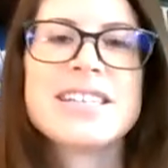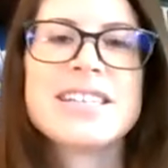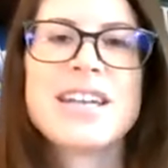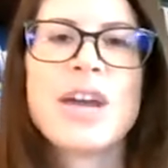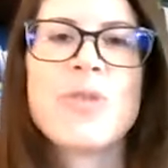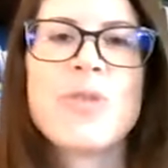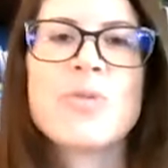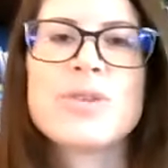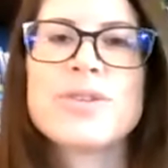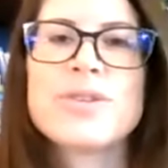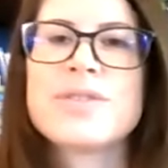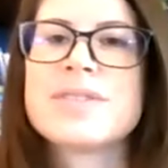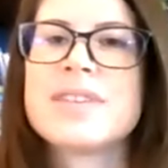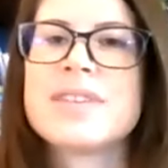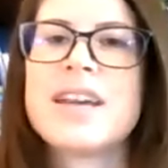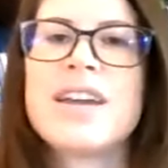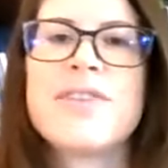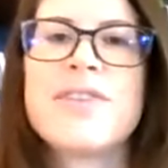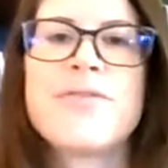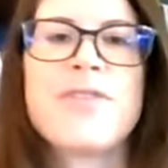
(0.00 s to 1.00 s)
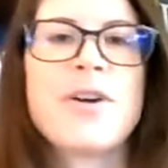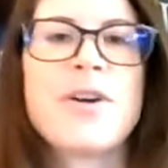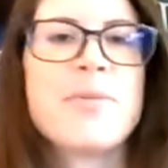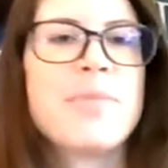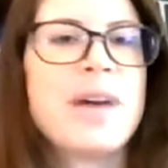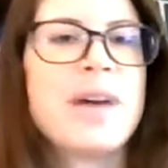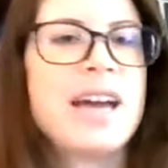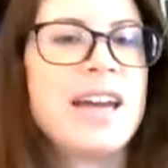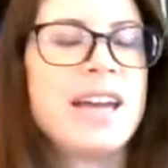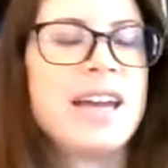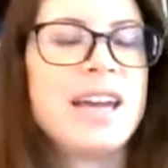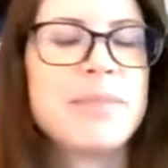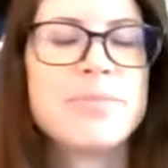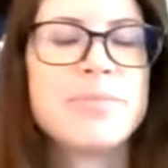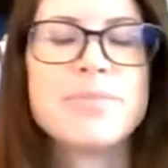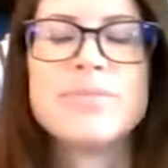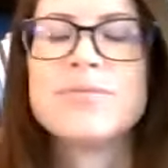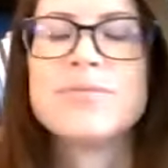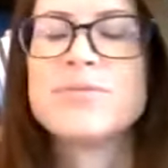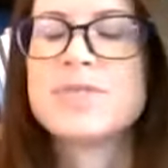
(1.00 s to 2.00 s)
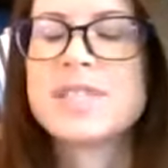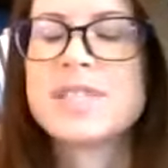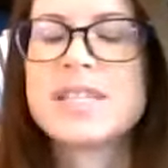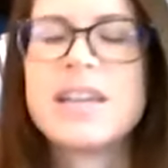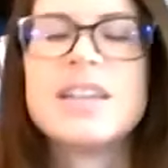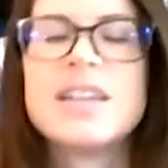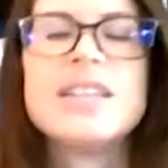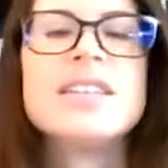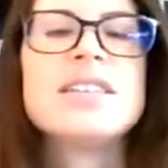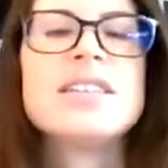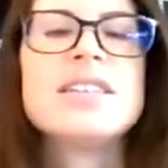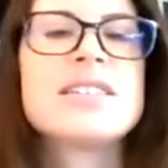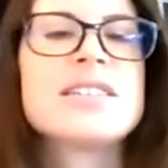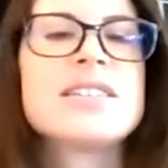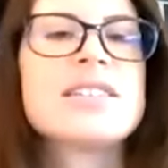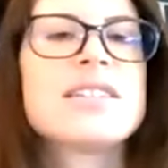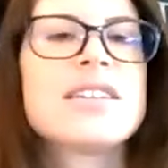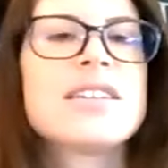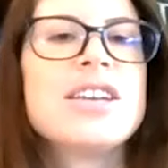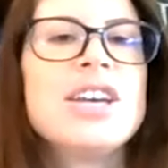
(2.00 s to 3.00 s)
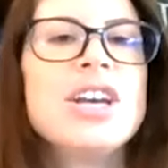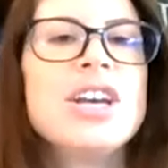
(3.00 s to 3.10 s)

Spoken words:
And I will say from my studies and